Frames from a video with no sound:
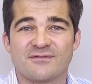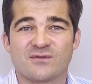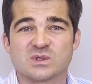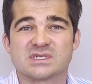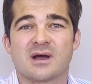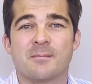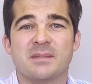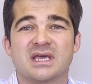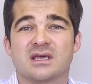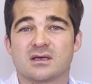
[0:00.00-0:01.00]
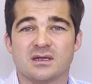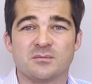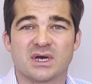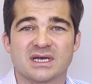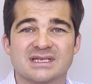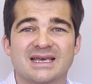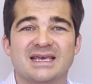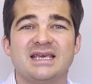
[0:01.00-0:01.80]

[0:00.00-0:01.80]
efforts are making an impact,